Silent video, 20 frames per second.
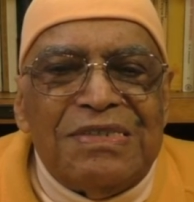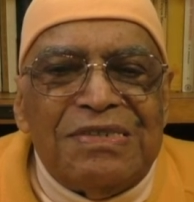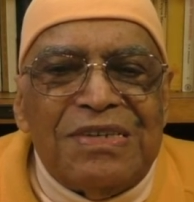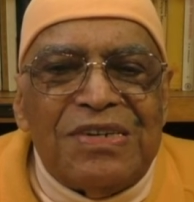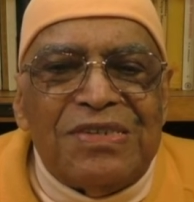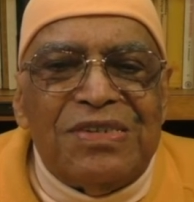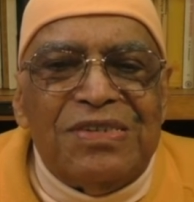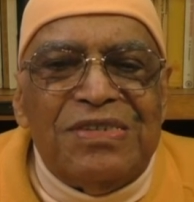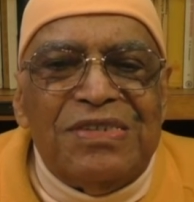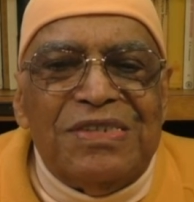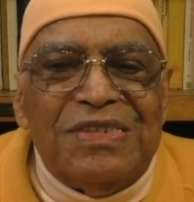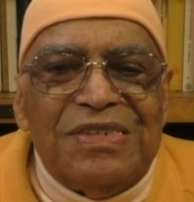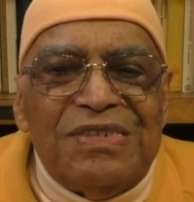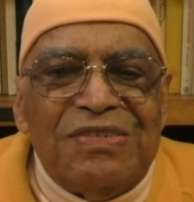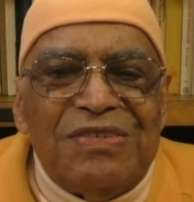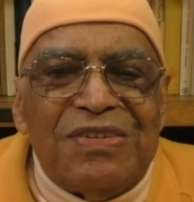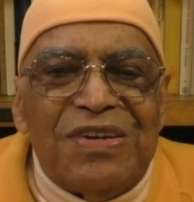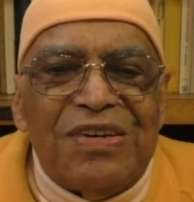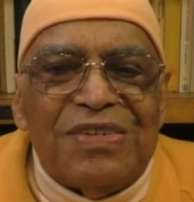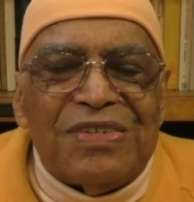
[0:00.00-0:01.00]

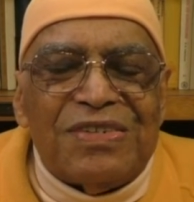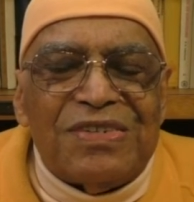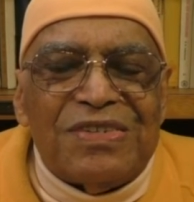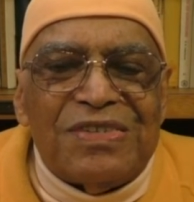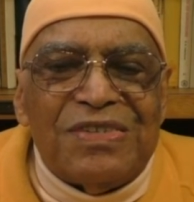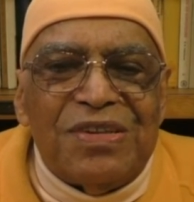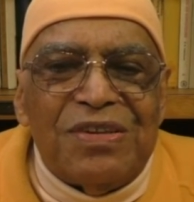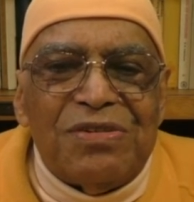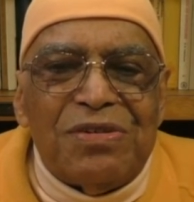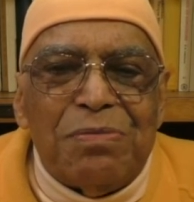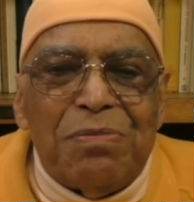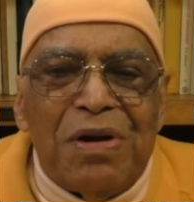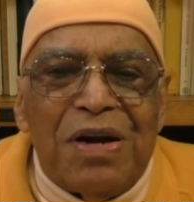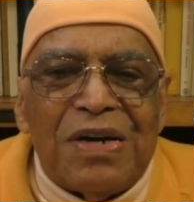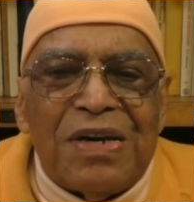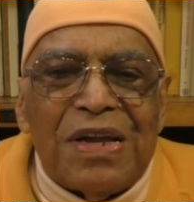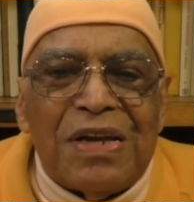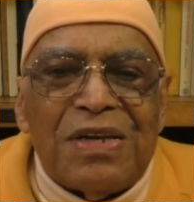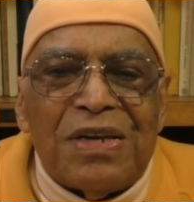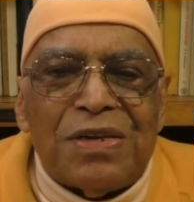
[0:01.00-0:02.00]
Because the
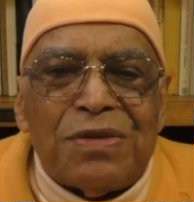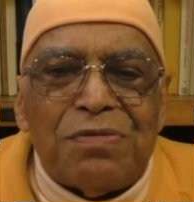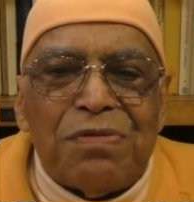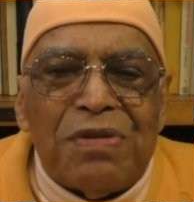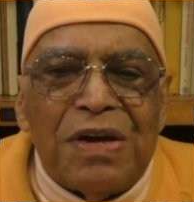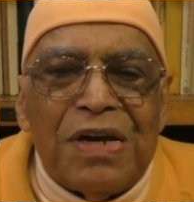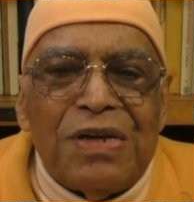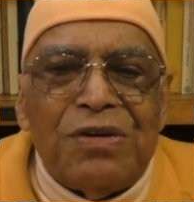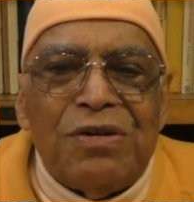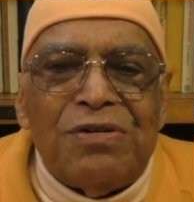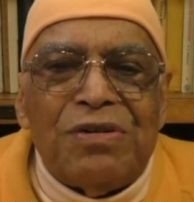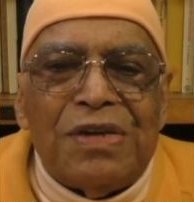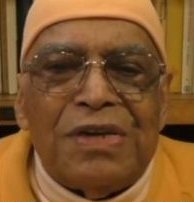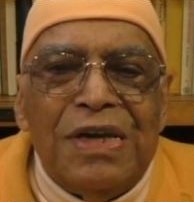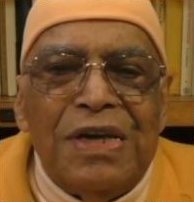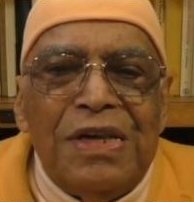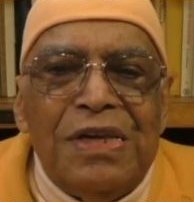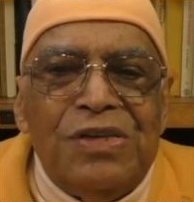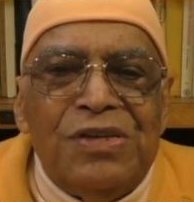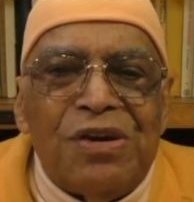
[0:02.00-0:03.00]
murderer's friend would
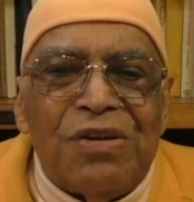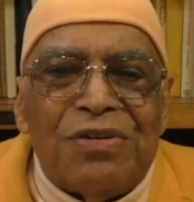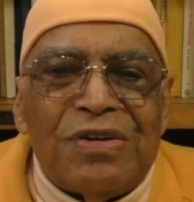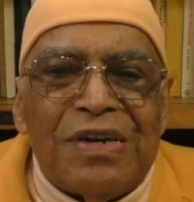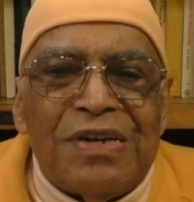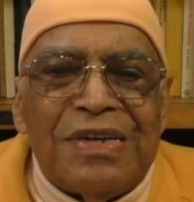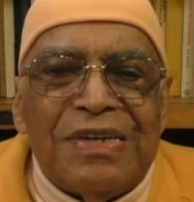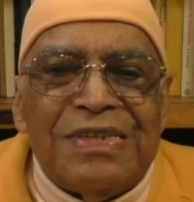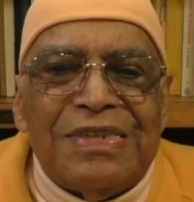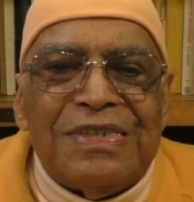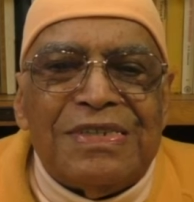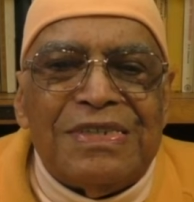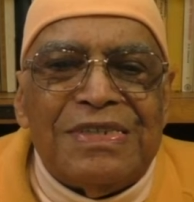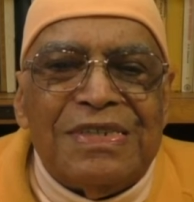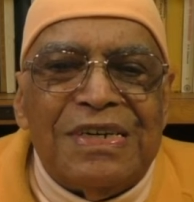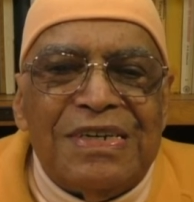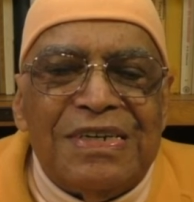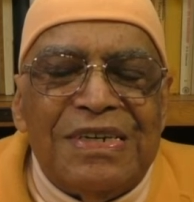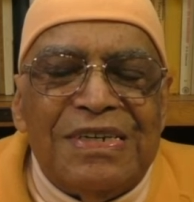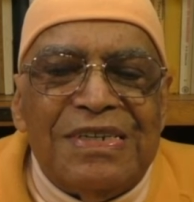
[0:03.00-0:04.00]
kill John.
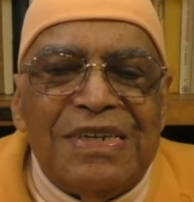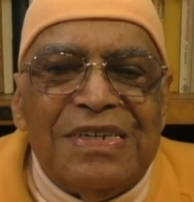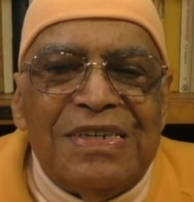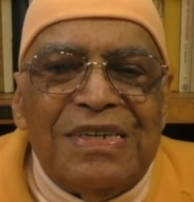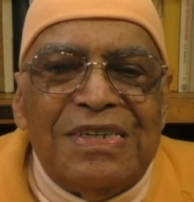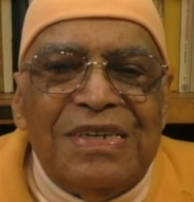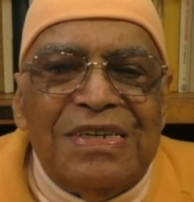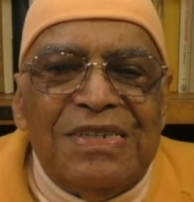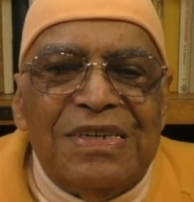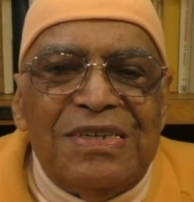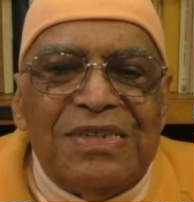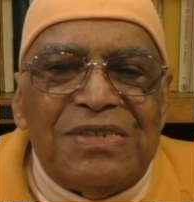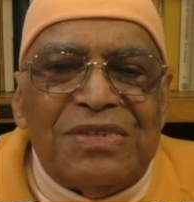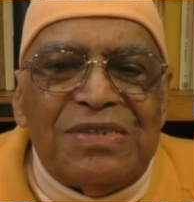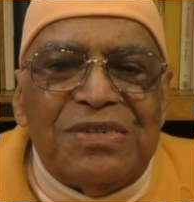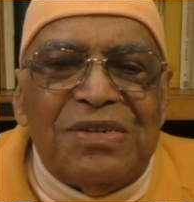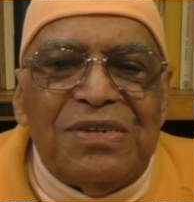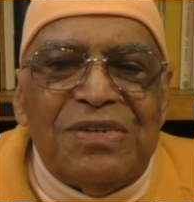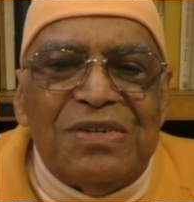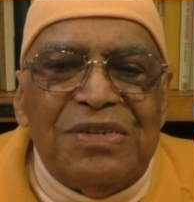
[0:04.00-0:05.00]

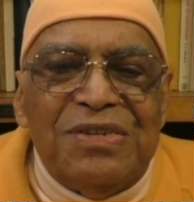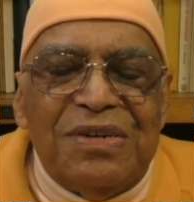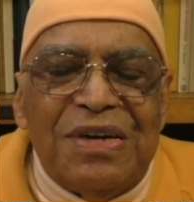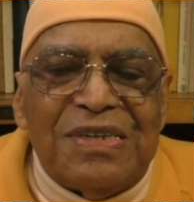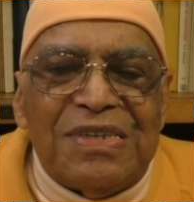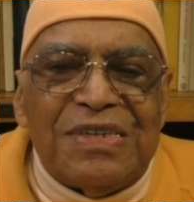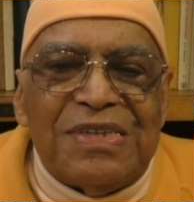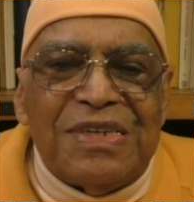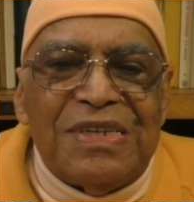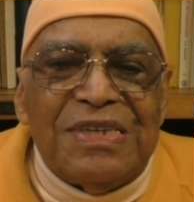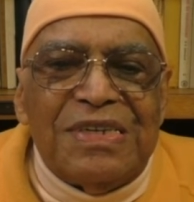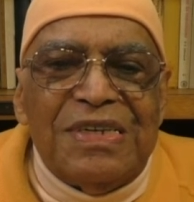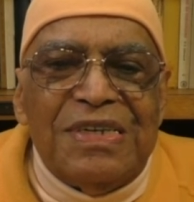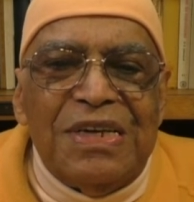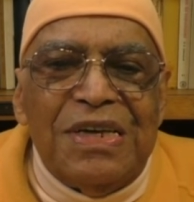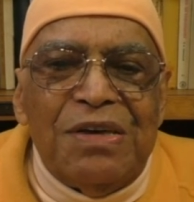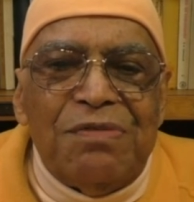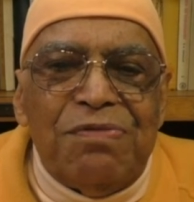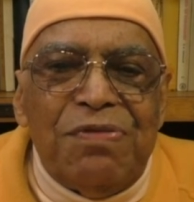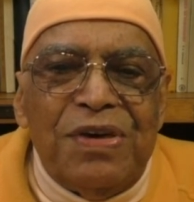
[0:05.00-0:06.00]
So he was
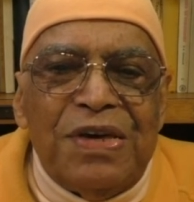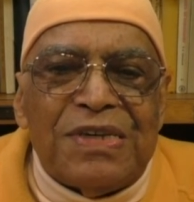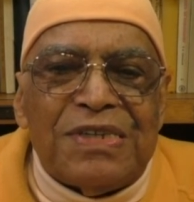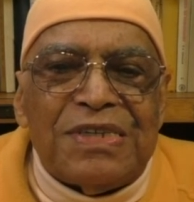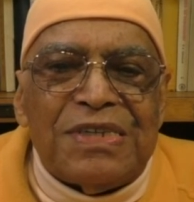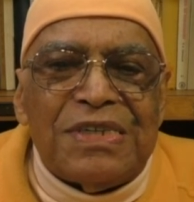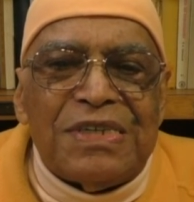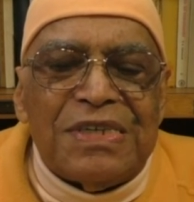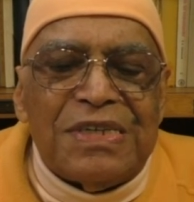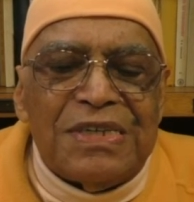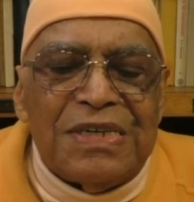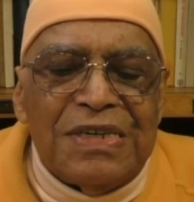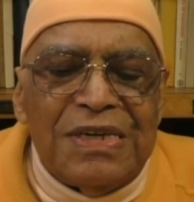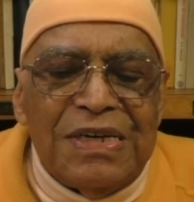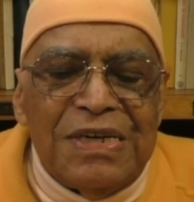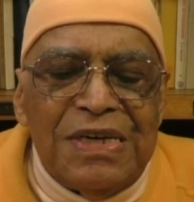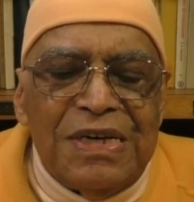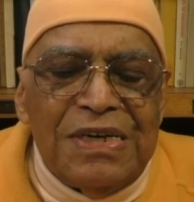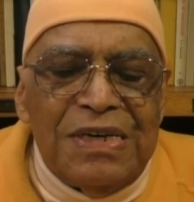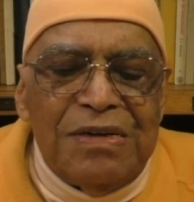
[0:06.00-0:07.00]
in a fix.
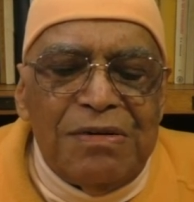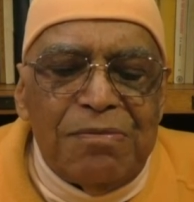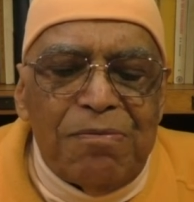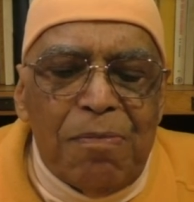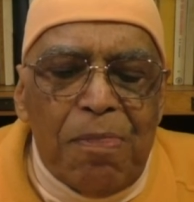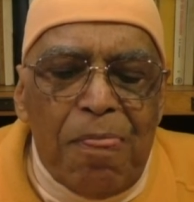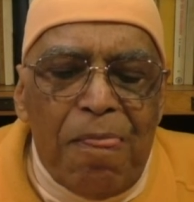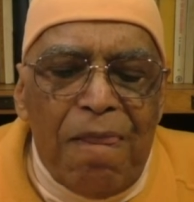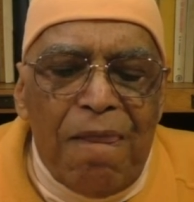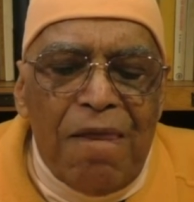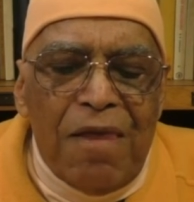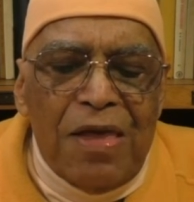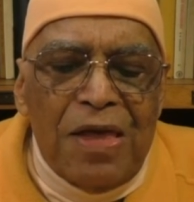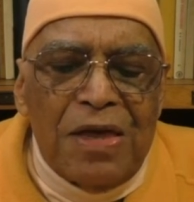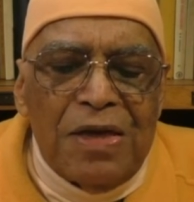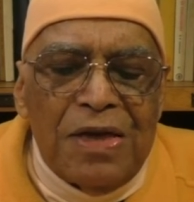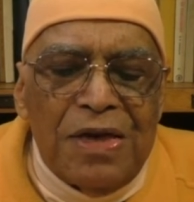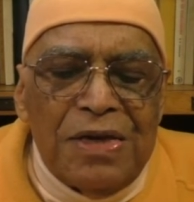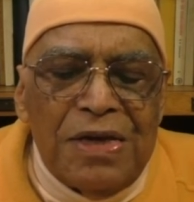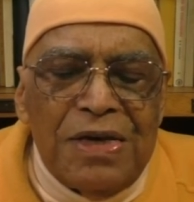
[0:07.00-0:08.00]

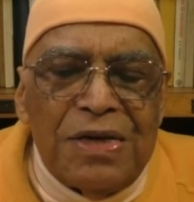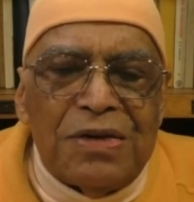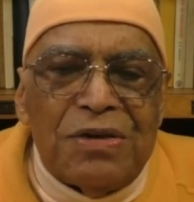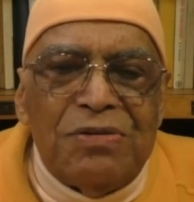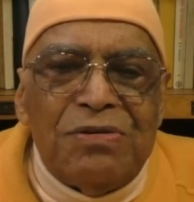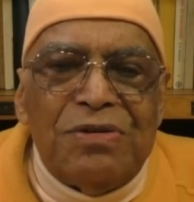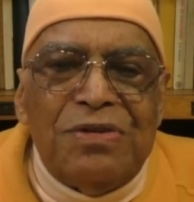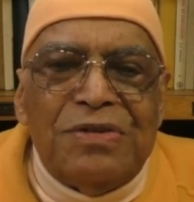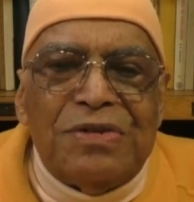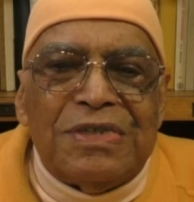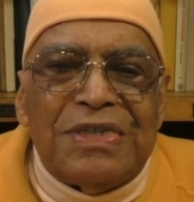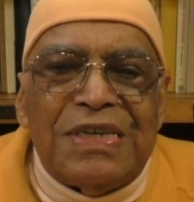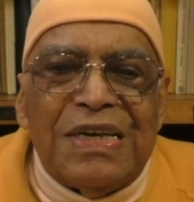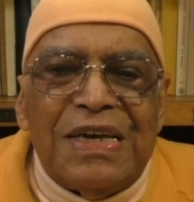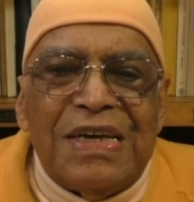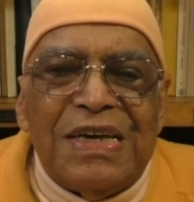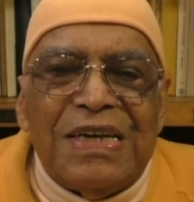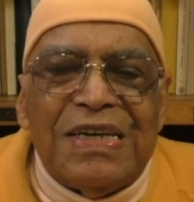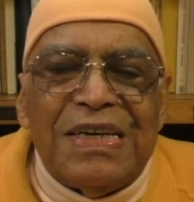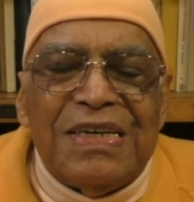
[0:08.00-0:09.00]
He couldn't
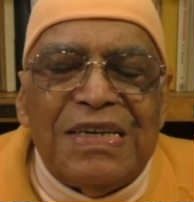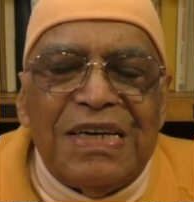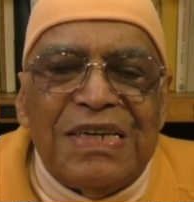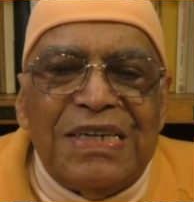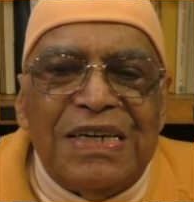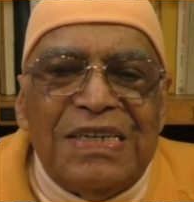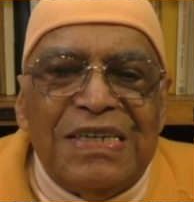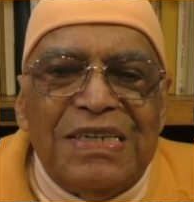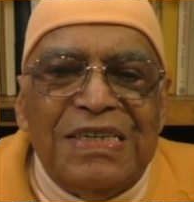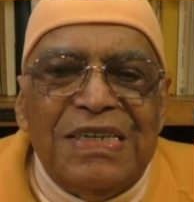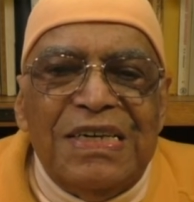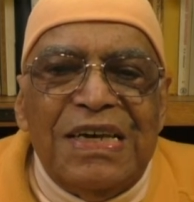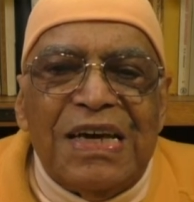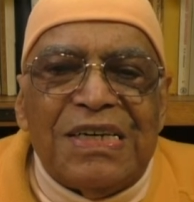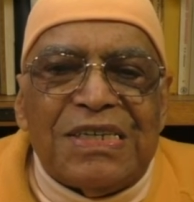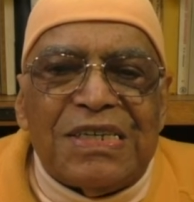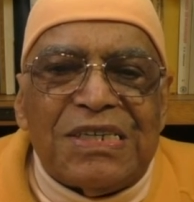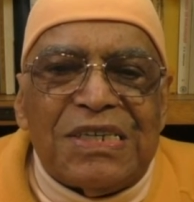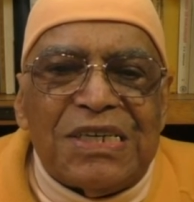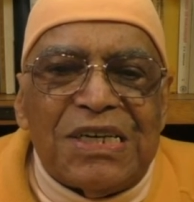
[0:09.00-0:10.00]
say
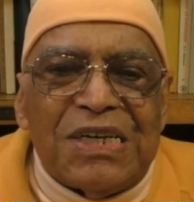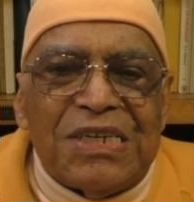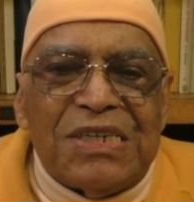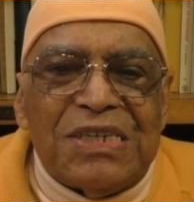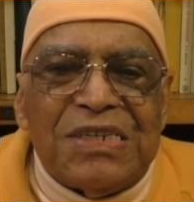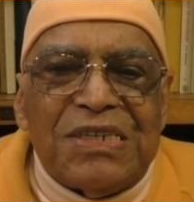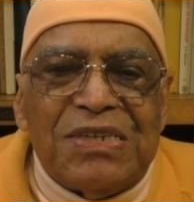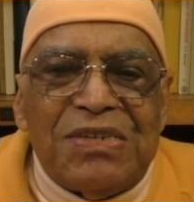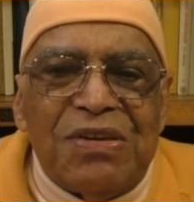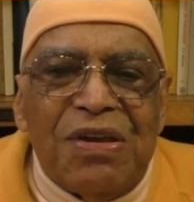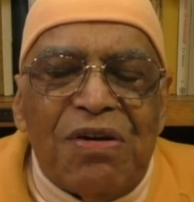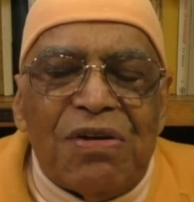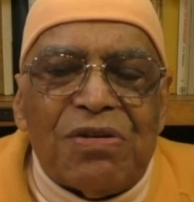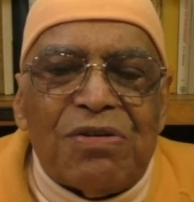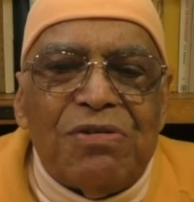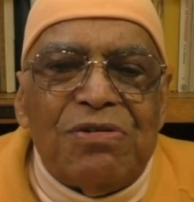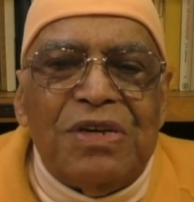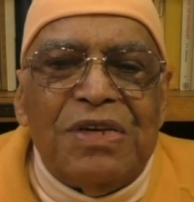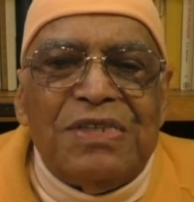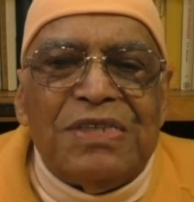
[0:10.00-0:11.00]
yes, nor
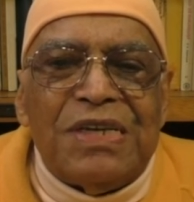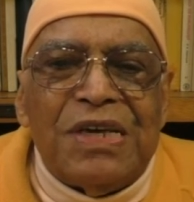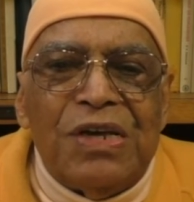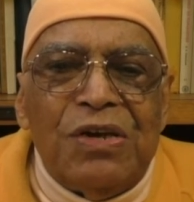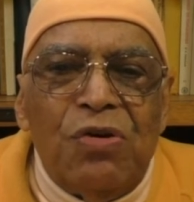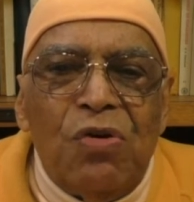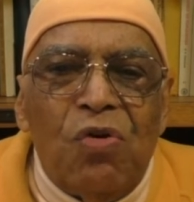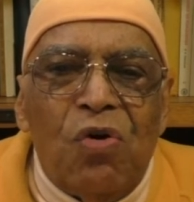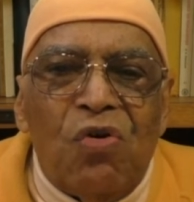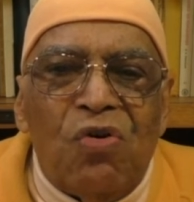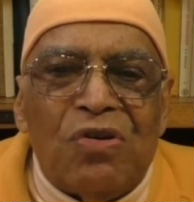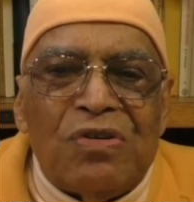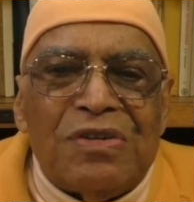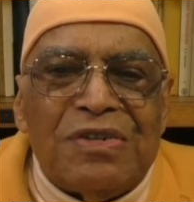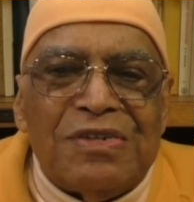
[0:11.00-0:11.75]
could he say no.